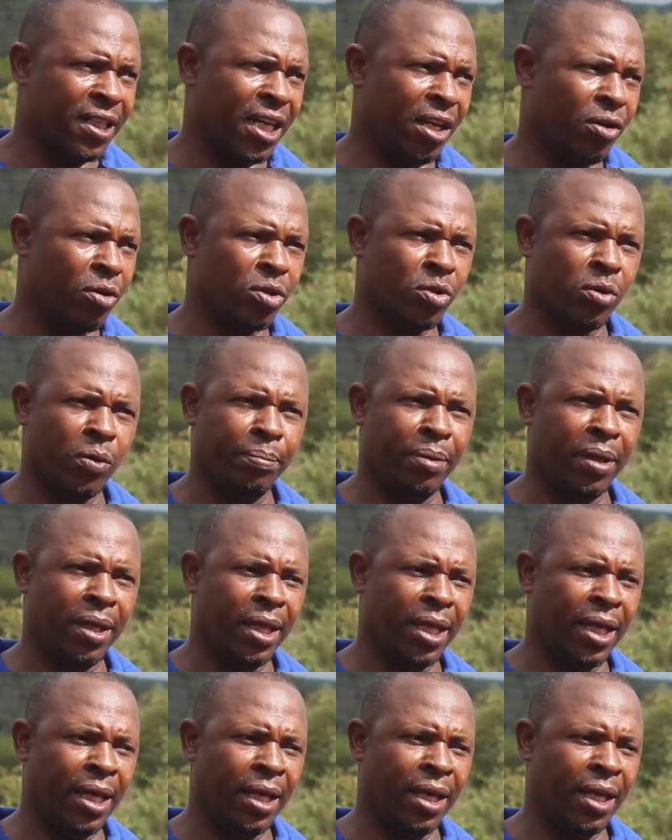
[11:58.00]
can also
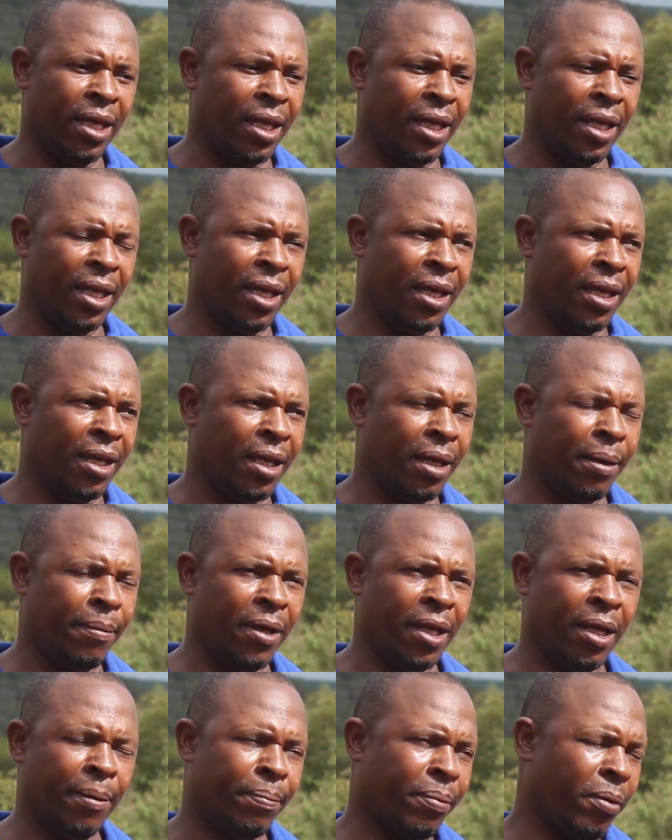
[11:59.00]
be
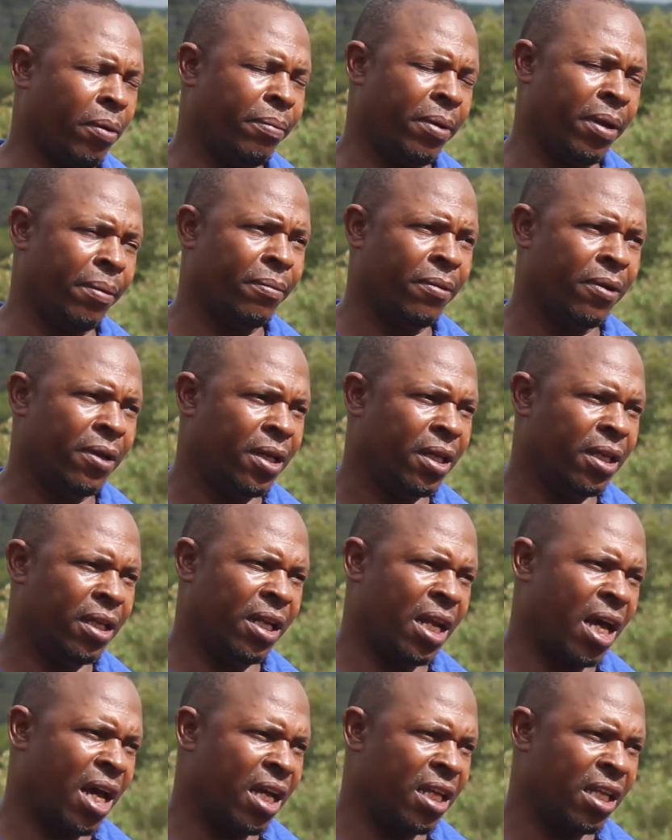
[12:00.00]
a problem
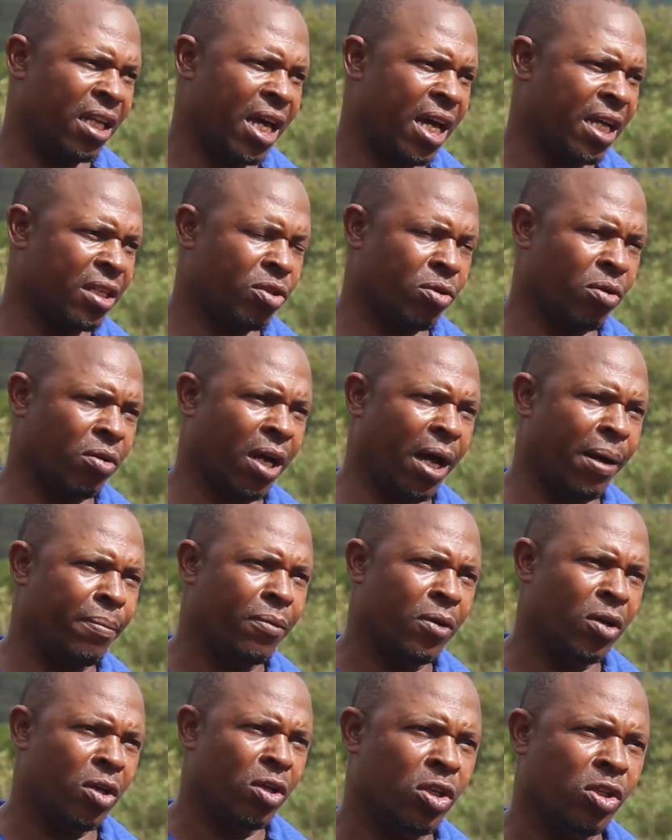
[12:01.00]
in sorghum.
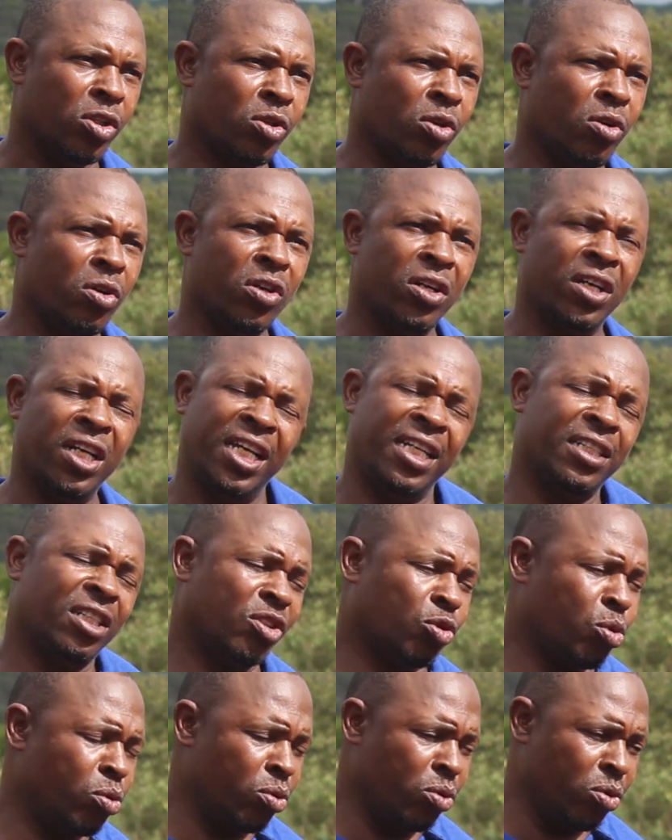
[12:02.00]
So
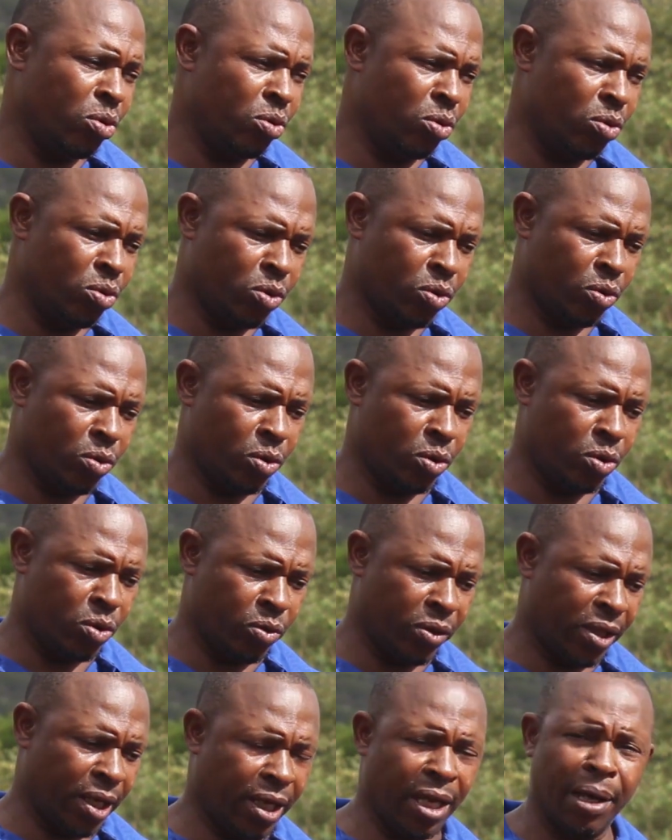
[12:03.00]
as to
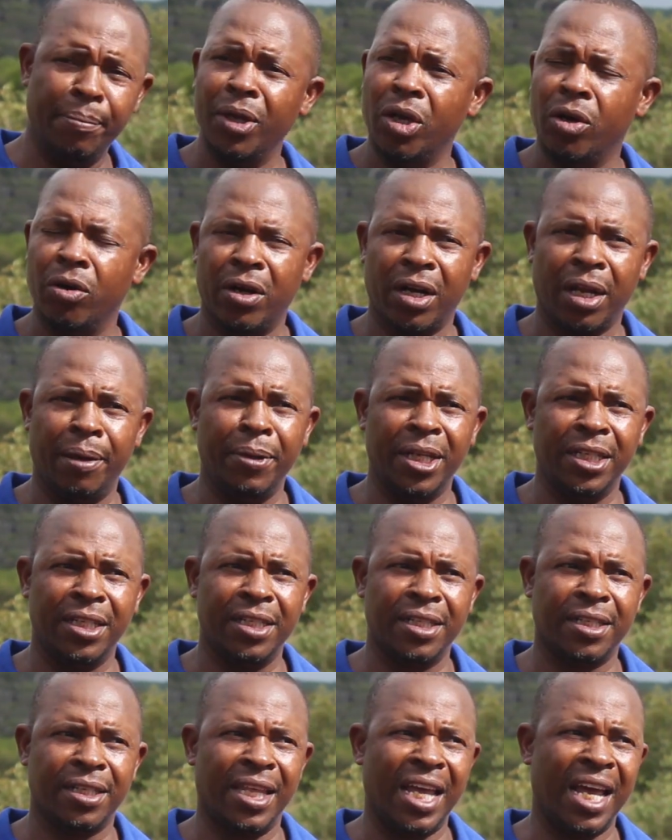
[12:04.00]
the chemical
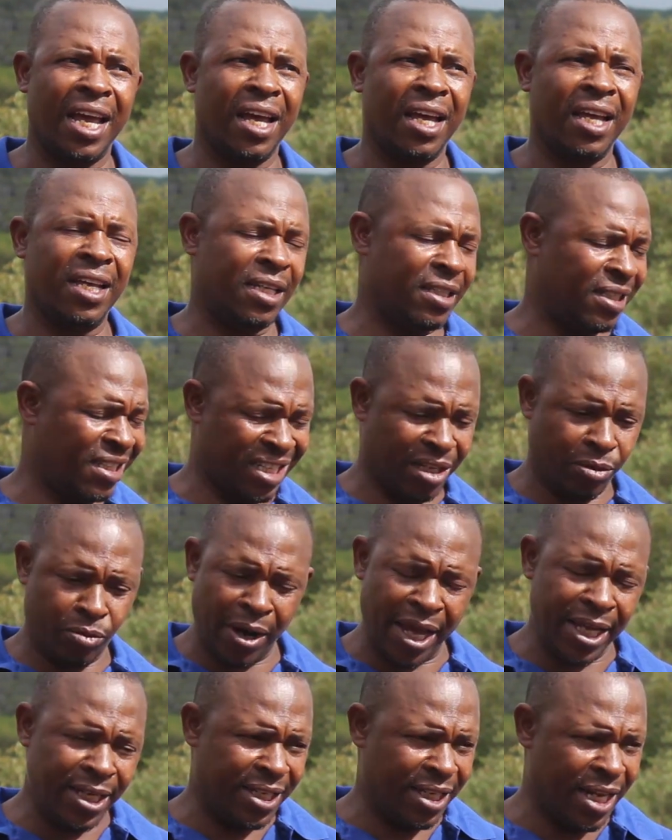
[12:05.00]
remedies, there is a
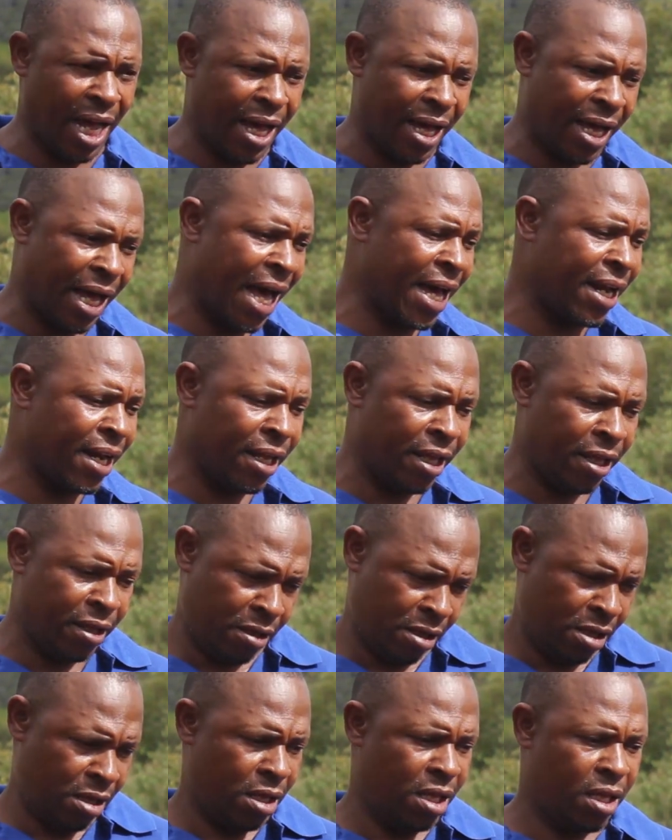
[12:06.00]
wide array
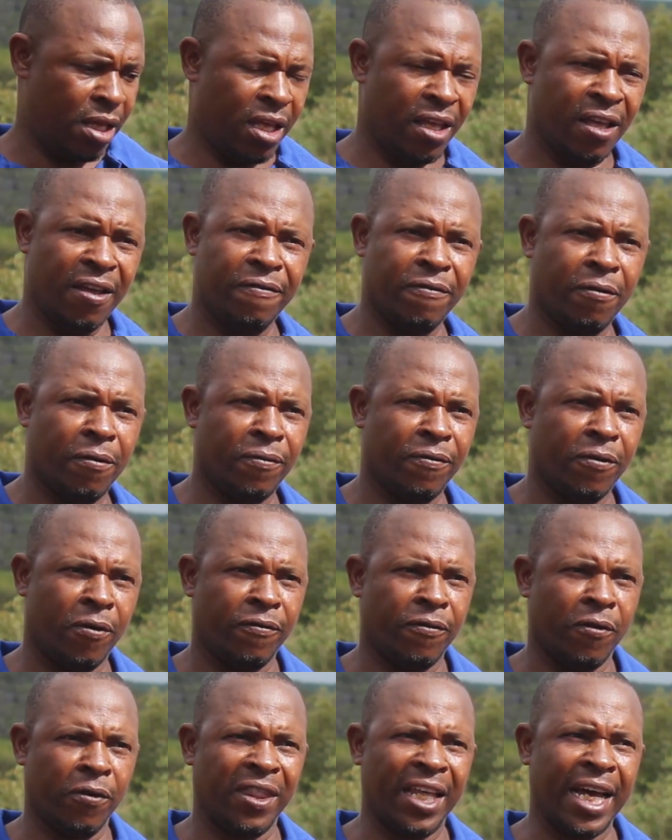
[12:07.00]

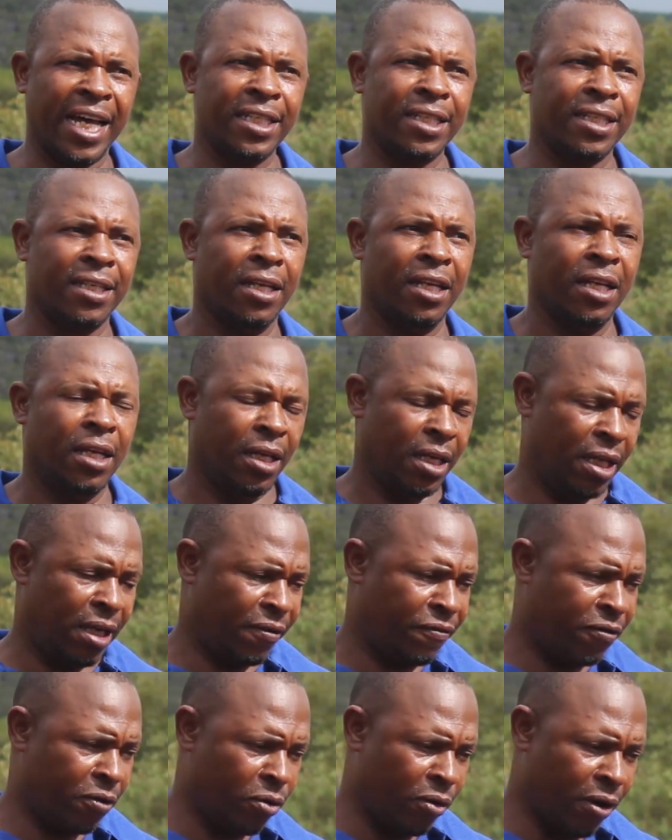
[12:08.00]
for that.
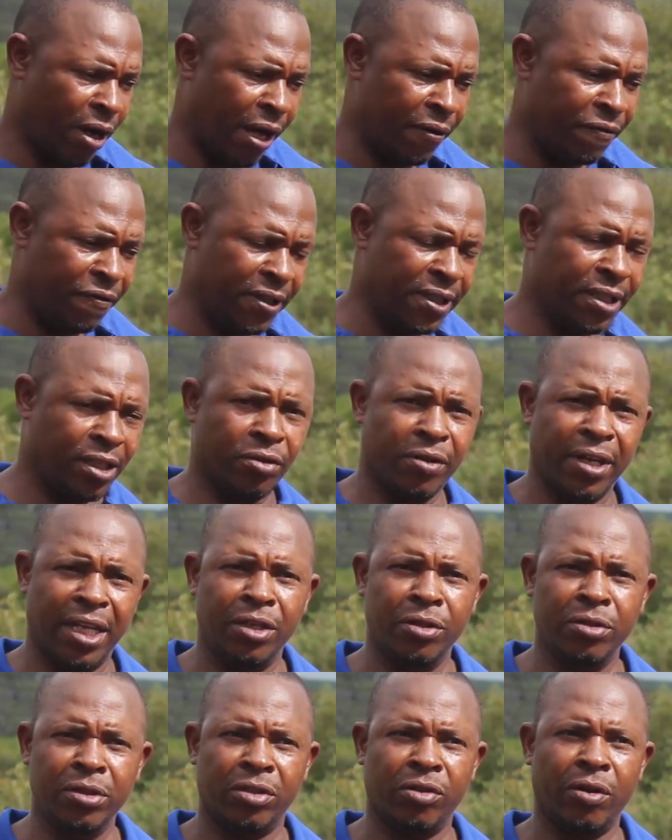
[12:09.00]
For your aphids, you
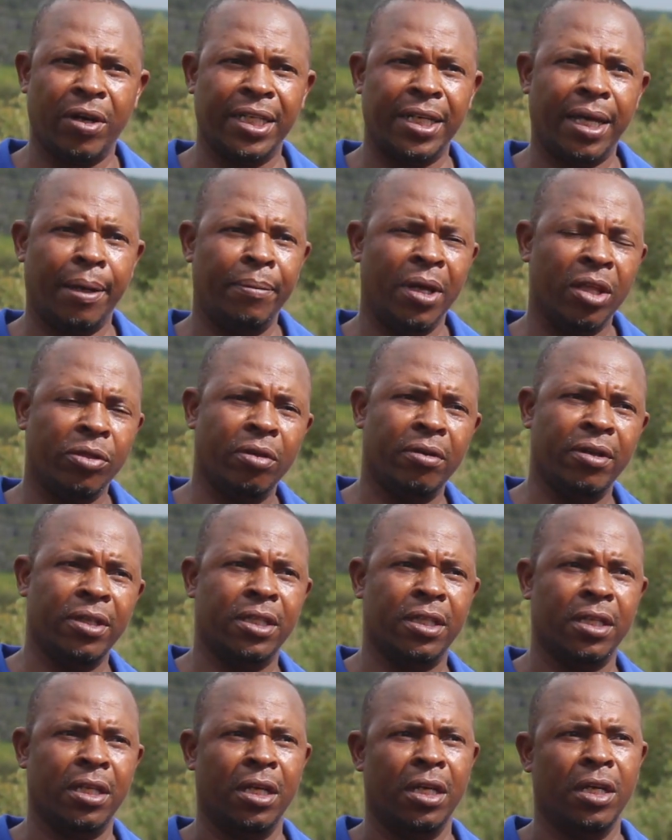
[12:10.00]
can use your
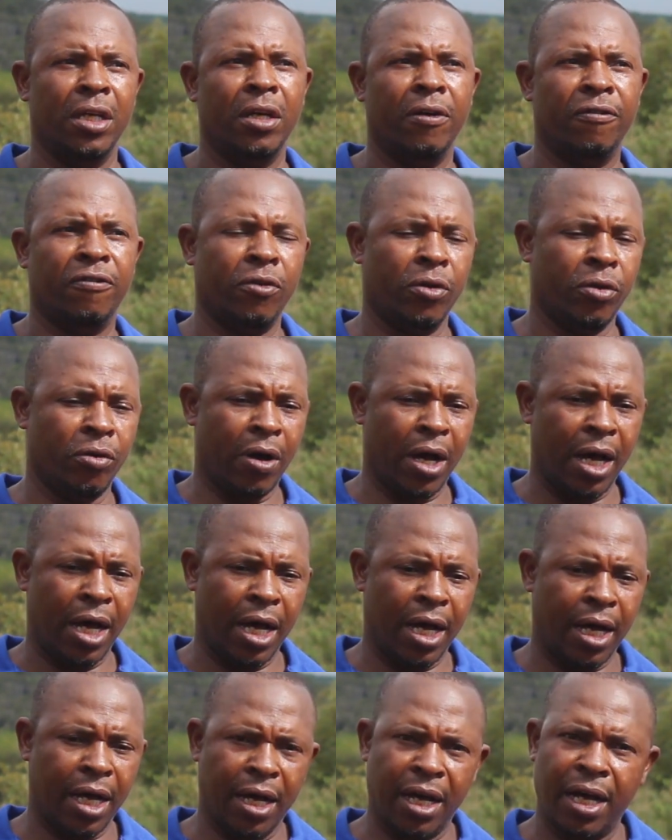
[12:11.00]
dimethoate. For
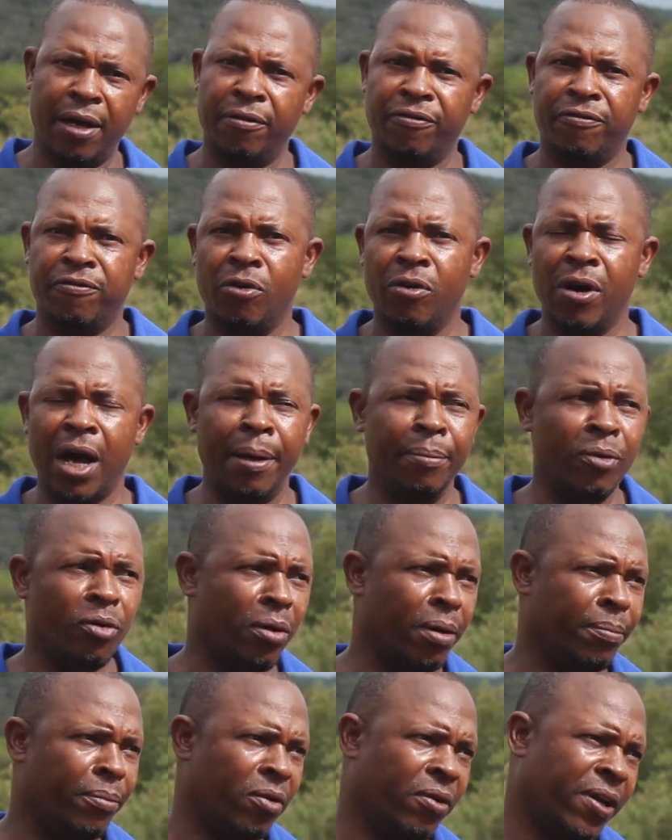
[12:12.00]
your 4
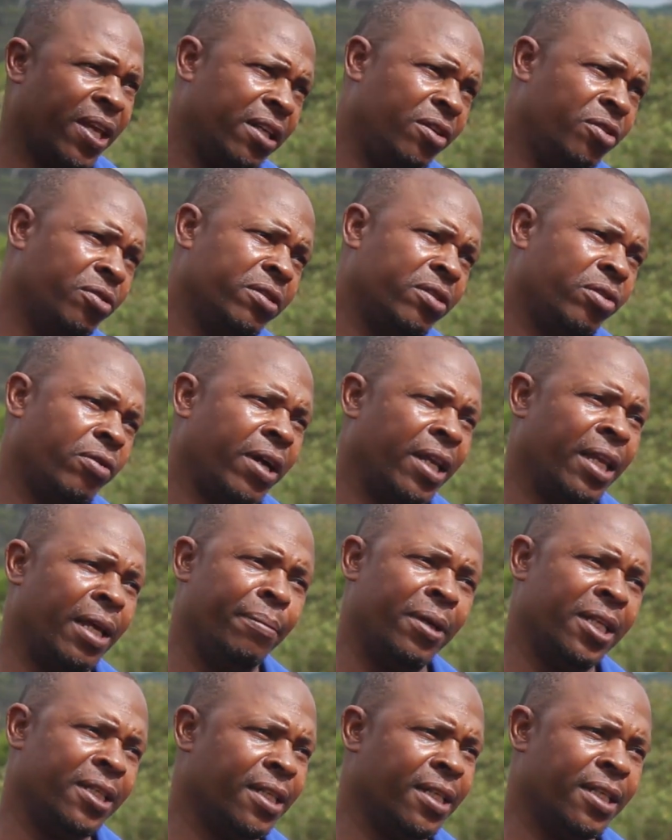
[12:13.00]
armyworm, you can use your
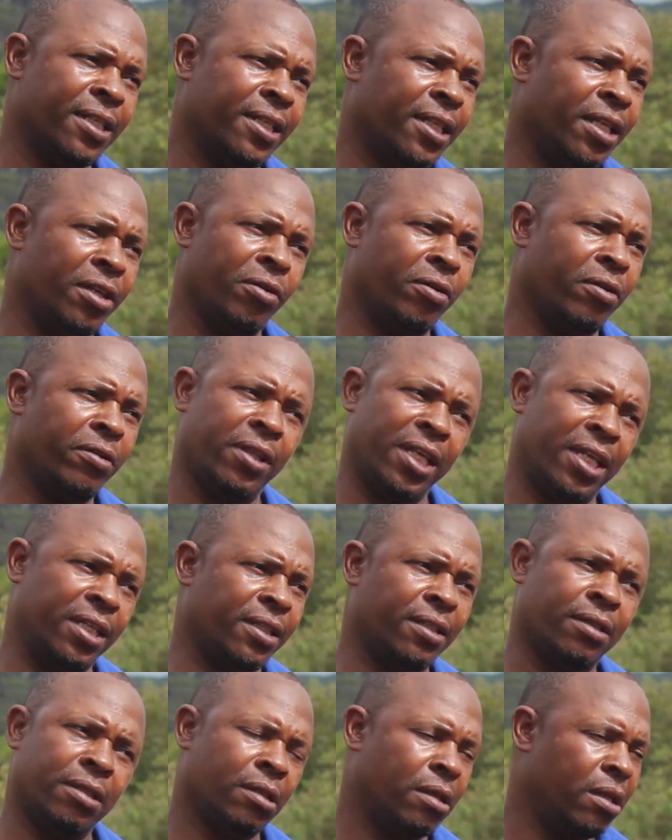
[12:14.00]
nemesis. You know,
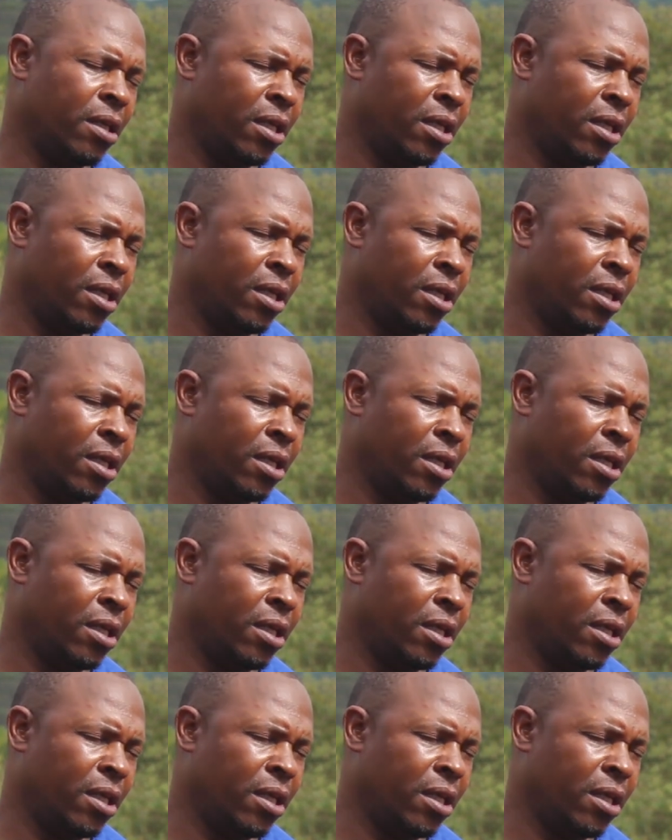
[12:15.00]
there's